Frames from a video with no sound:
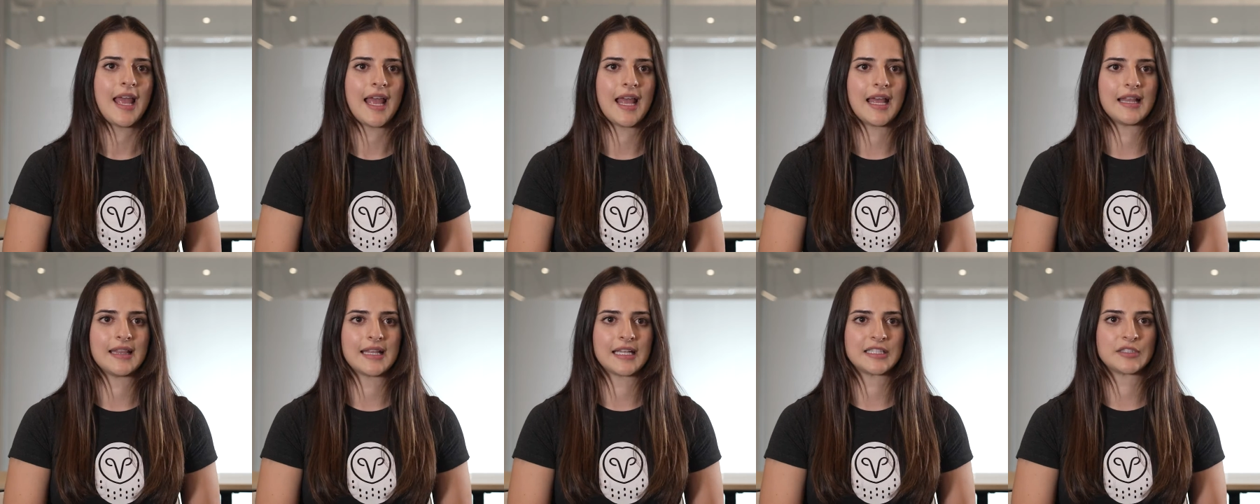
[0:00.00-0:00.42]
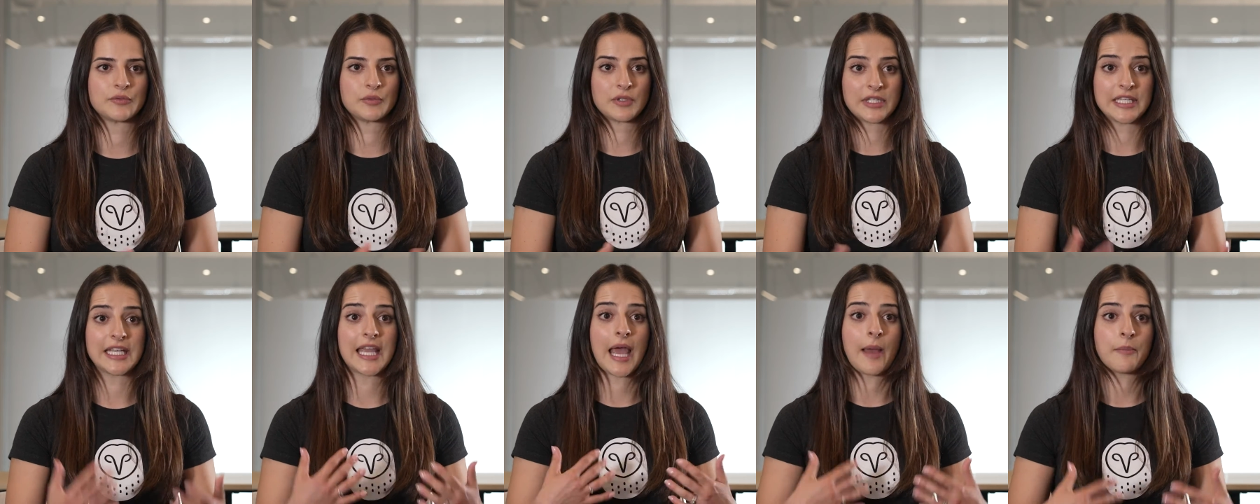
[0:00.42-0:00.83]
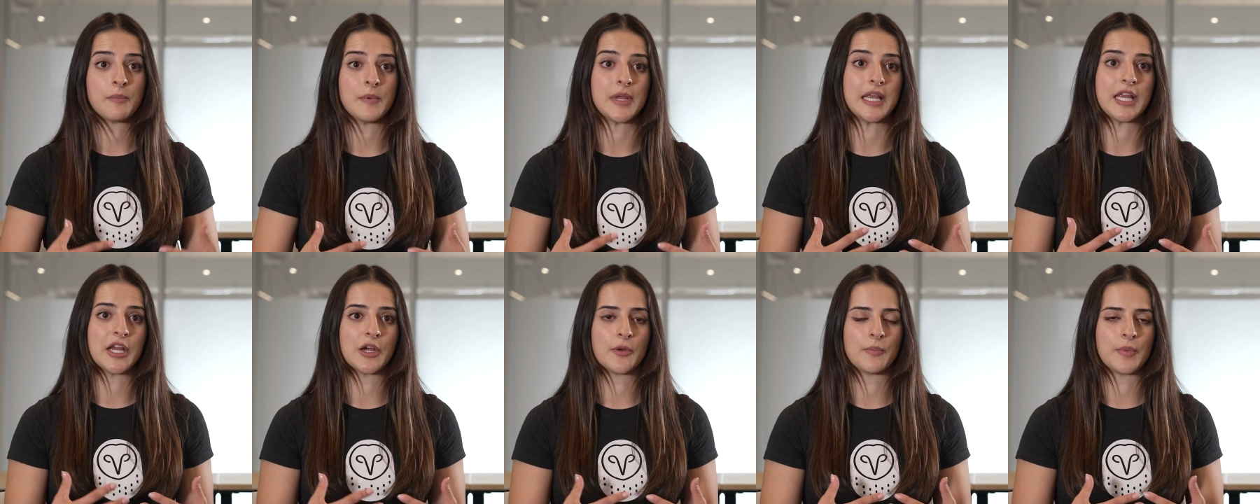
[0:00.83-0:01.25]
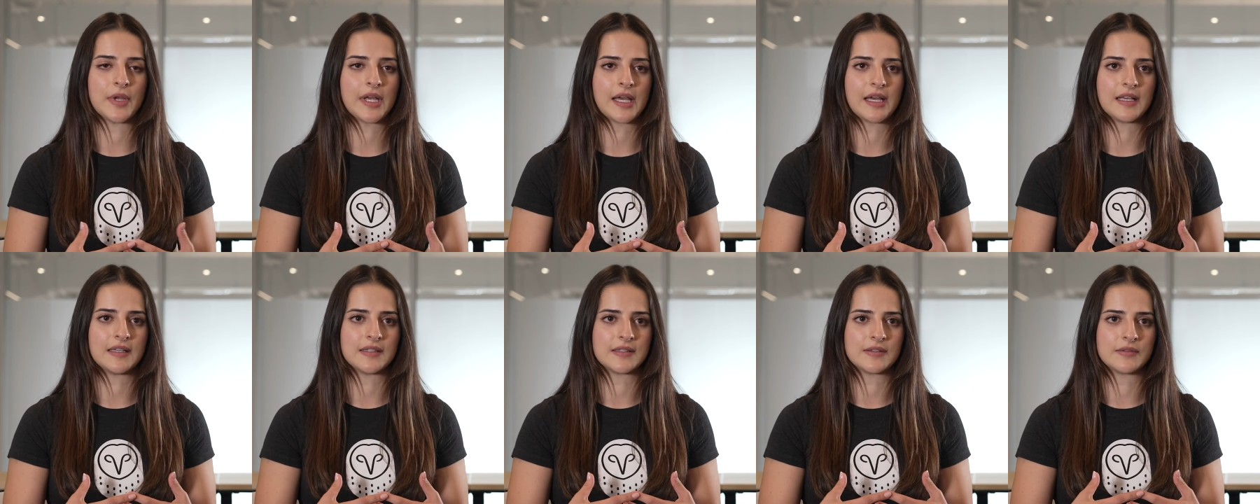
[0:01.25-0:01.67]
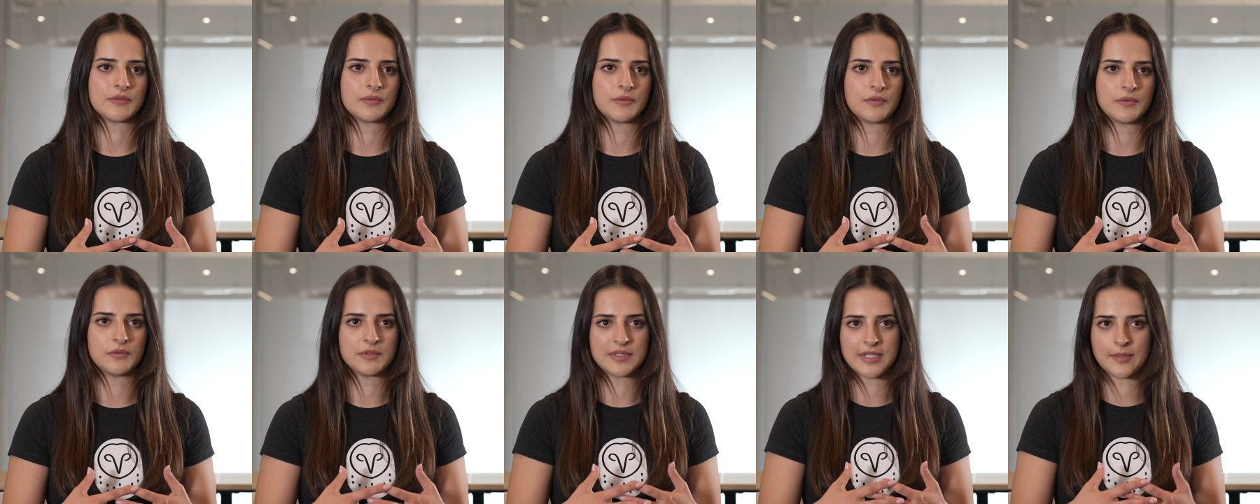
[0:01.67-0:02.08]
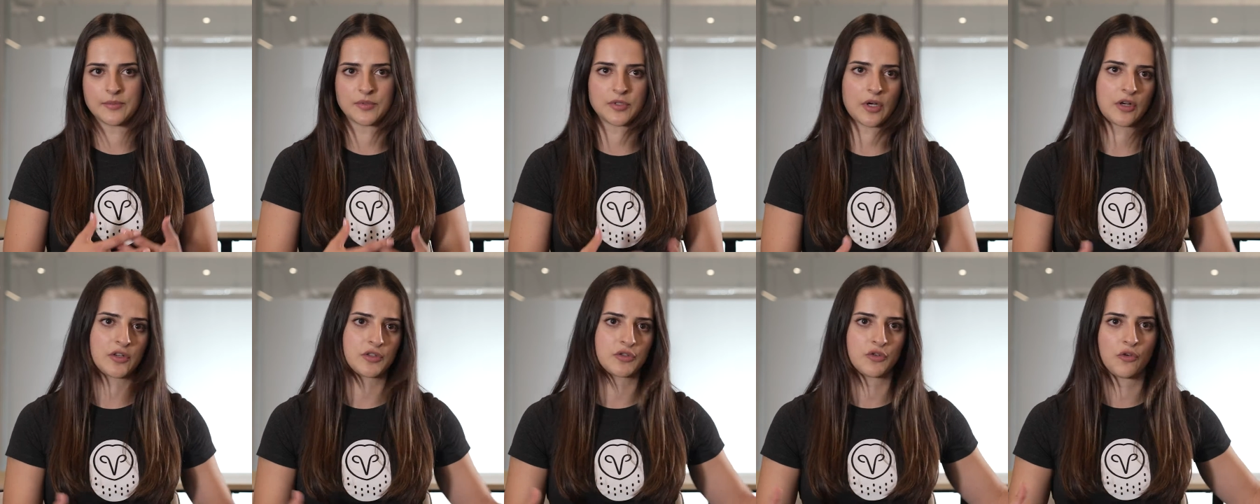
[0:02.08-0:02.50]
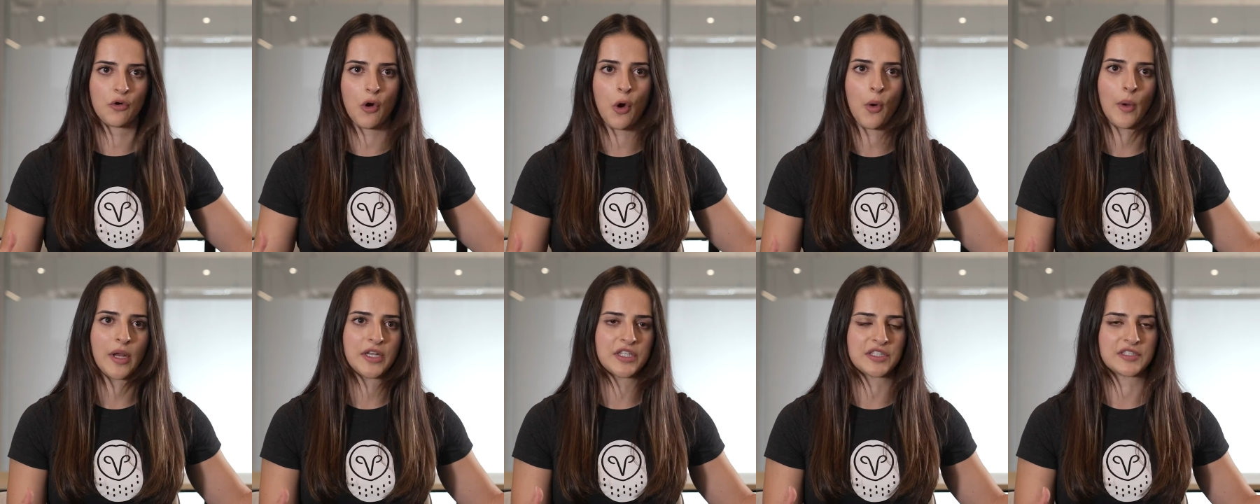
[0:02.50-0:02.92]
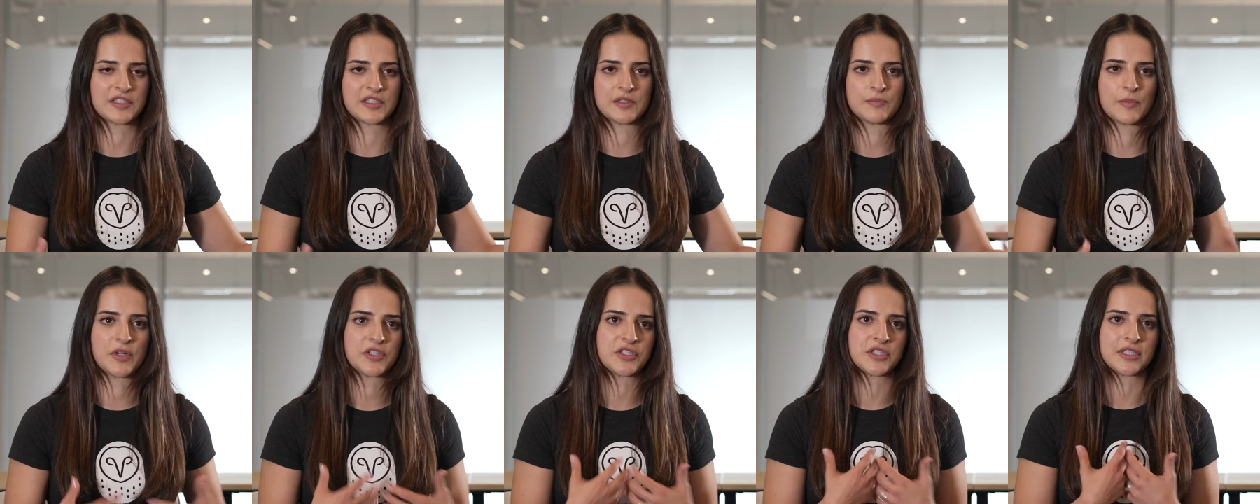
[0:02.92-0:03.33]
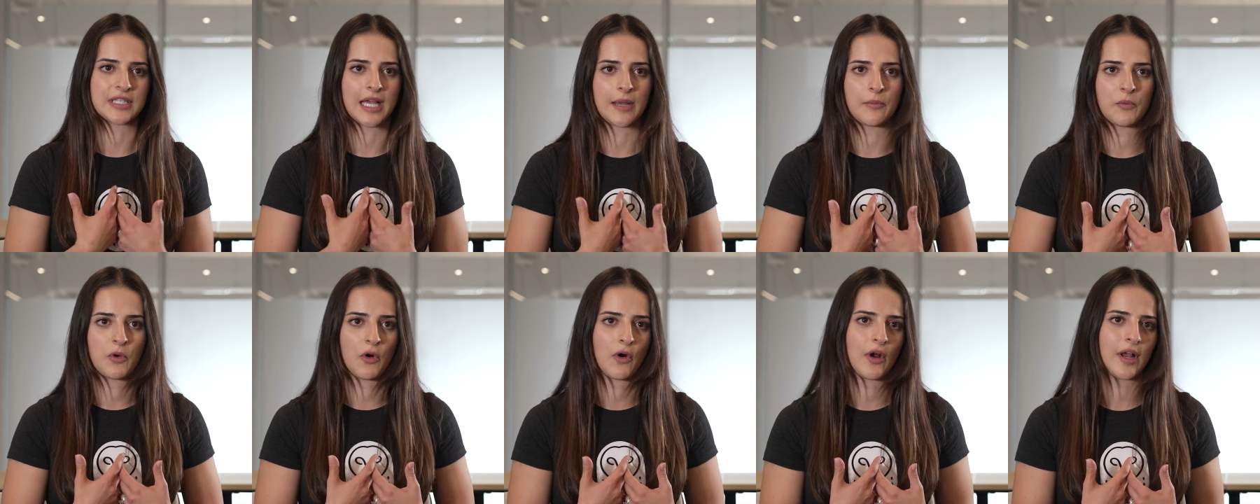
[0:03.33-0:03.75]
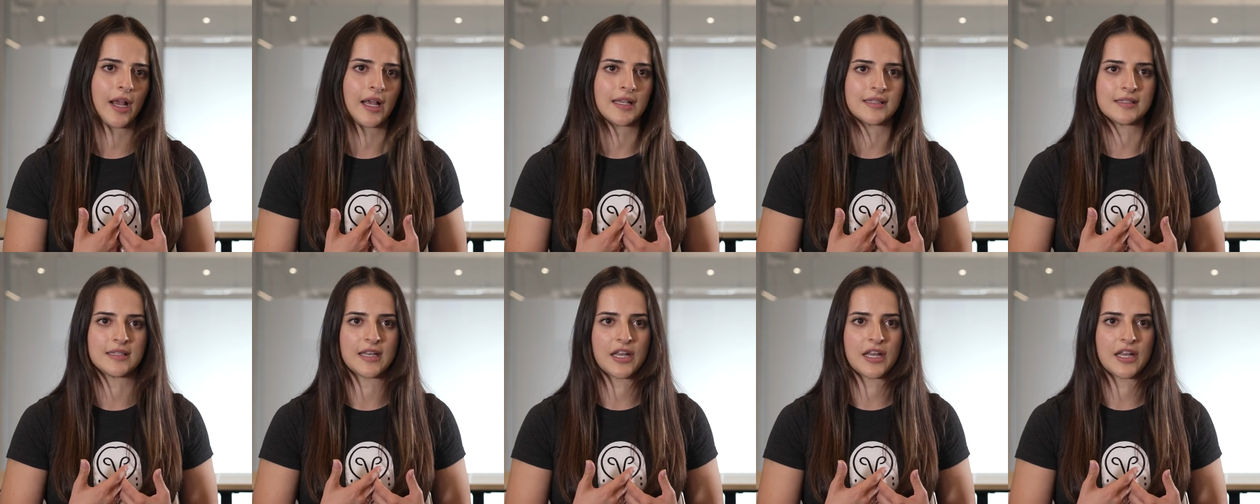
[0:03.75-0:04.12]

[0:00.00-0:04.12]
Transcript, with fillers: and that's really kept me here because Samsara is growing just as much as I'm growing as an